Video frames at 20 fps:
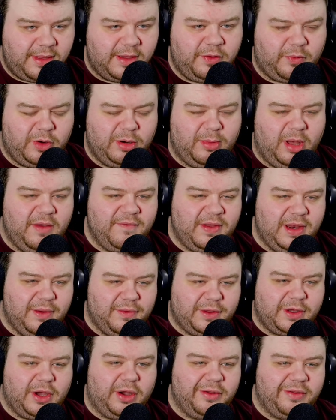It's one of my
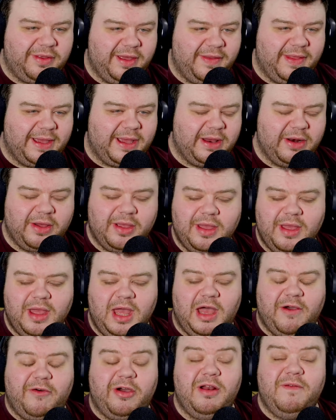videos. I can't say that, can I?
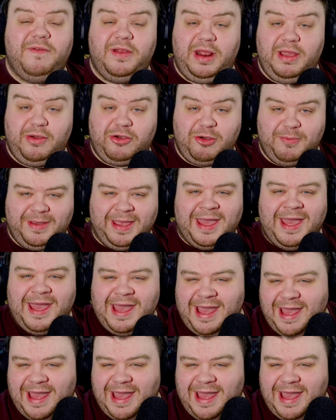I've got a video coming.